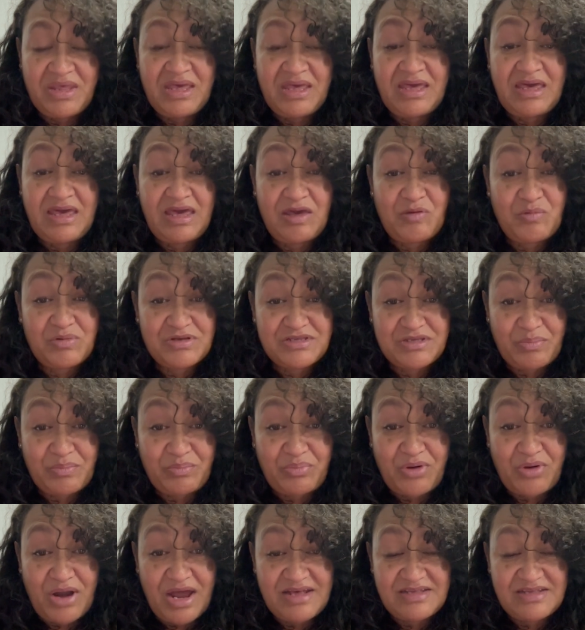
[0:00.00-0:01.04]
He was
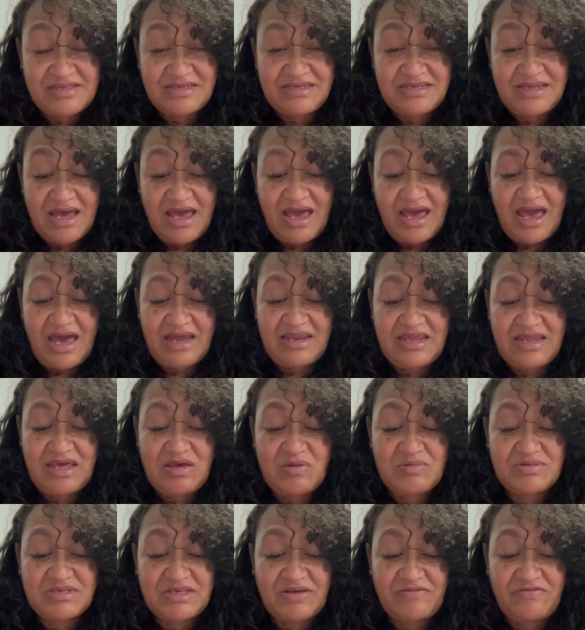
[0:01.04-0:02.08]
oppressed, and he
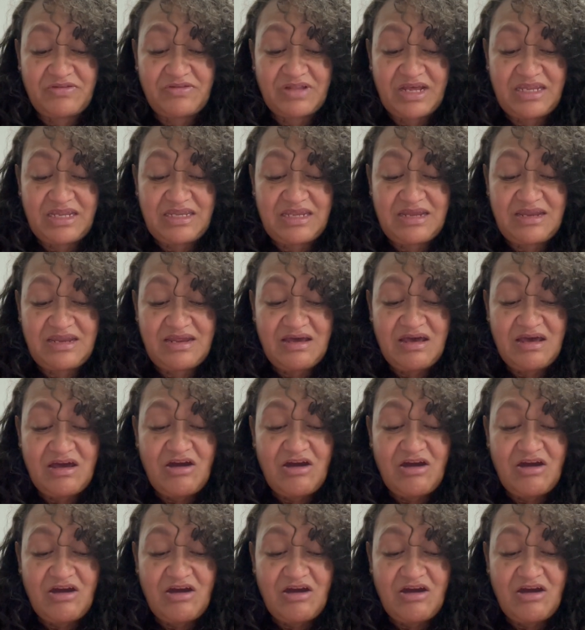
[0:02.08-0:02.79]
was afflicted.